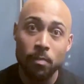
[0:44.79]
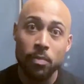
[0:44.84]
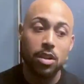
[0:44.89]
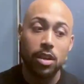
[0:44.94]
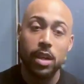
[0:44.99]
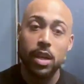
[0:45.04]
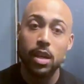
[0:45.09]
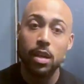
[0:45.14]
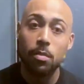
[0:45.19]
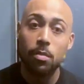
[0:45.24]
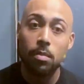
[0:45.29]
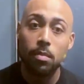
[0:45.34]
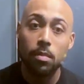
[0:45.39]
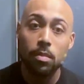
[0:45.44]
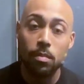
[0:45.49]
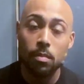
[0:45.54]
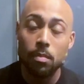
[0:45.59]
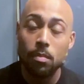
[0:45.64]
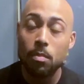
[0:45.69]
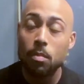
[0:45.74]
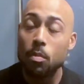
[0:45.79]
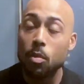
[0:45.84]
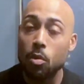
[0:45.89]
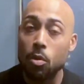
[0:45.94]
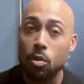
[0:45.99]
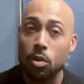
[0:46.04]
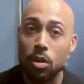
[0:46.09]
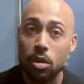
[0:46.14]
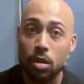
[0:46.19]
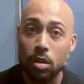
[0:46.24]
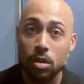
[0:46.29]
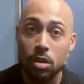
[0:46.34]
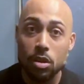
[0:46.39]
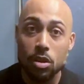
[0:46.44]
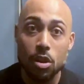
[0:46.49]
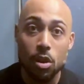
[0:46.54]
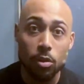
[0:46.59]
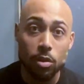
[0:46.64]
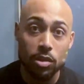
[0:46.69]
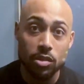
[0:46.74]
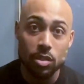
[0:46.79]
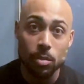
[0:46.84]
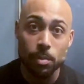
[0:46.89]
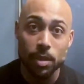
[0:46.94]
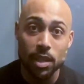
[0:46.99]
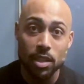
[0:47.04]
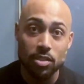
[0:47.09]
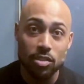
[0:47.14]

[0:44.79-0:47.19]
You're getting more noticeably